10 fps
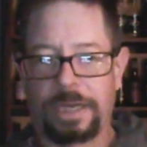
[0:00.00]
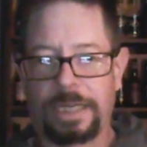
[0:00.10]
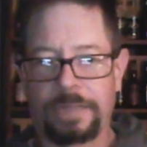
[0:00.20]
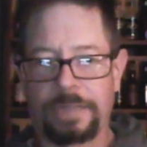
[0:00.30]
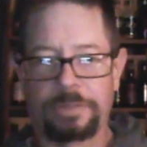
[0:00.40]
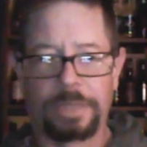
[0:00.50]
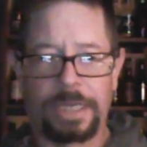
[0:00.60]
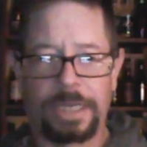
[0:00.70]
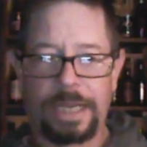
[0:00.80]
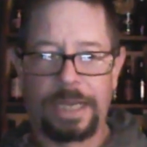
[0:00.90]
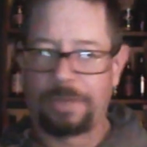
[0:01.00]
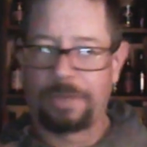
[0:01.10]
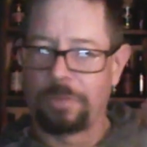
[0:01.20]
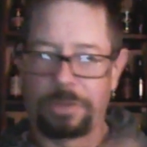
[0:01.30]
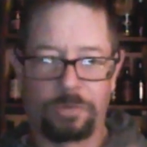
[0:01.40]
I cannot deal with that. I have to
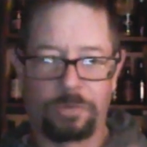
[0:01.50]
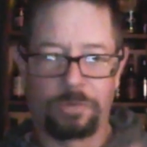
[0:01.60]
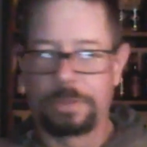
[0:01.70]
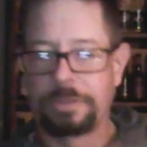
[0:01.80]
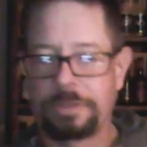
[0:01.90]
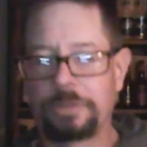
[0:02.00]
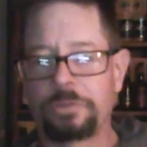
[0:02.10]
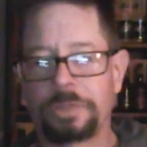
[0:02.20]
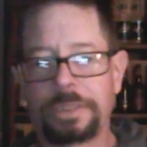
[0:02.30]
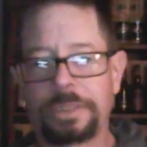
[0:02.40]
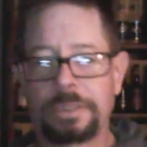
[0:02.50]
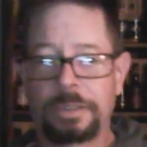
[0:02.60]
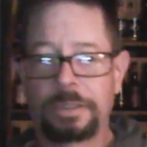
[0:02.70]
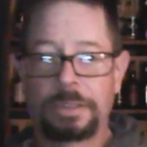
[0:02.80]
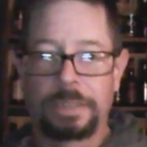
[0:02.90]
have windows open usually
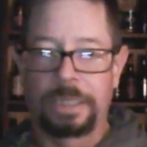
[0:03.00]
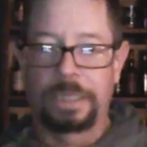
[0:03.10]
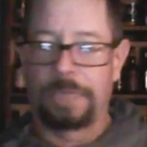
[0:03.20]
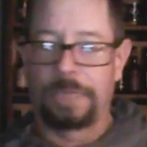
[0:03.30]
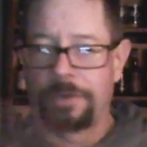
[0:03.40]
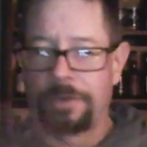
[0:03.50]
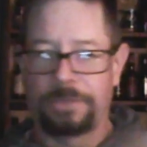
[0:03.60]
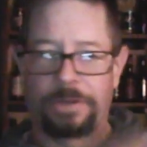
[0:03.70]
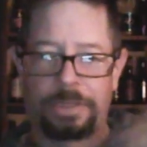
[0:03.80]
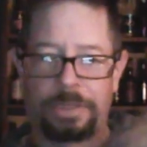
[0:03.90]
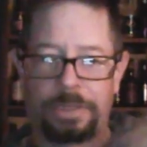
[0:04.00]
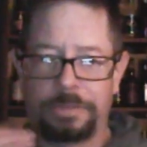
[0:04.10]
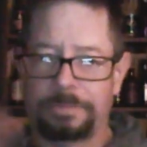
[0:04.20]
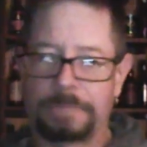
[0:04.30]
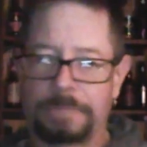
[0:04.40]
and let fresh air in.
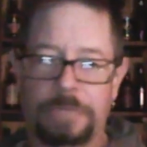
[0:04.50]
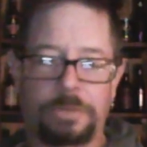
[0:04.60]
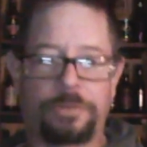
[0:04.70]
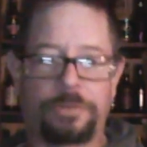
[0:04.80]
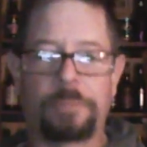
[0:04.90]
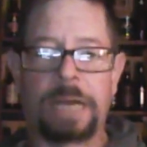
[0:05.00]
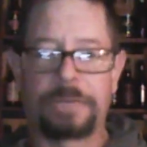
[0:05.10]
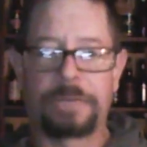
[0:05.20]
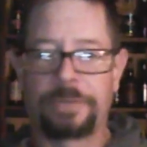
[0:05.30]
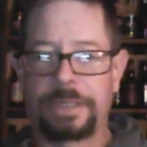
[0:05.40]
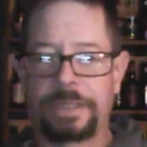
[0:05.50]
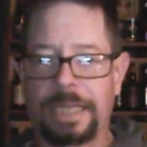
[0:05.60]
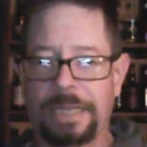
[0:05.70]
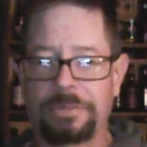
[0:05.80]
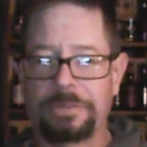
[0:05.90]
And I don't want to feel boxed in. I
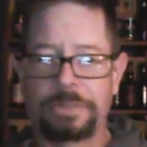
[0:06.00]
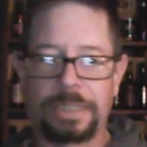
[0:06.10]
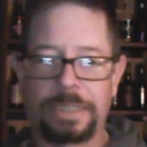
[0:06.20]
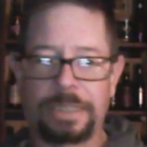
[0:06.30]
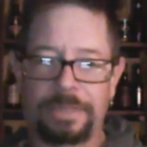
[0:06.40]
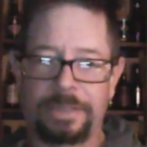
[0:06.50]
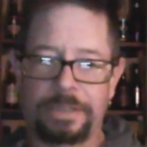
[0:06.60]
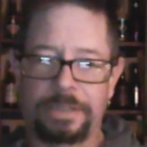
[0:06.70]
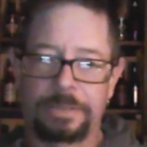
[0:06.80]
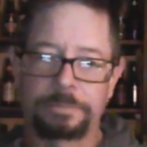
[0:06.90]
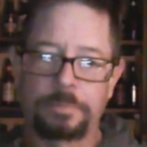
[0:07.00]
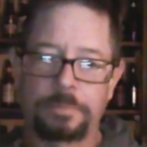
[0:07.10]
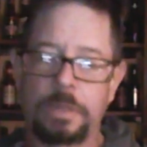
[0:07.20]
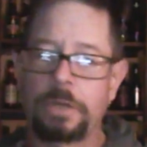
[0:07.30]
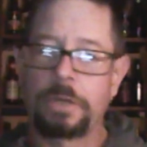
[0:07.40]
can't do it. I can't take it.
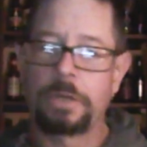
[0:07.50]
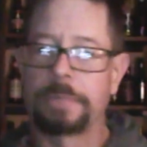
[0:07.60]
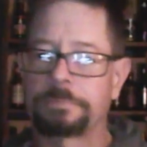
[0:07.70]
Okay.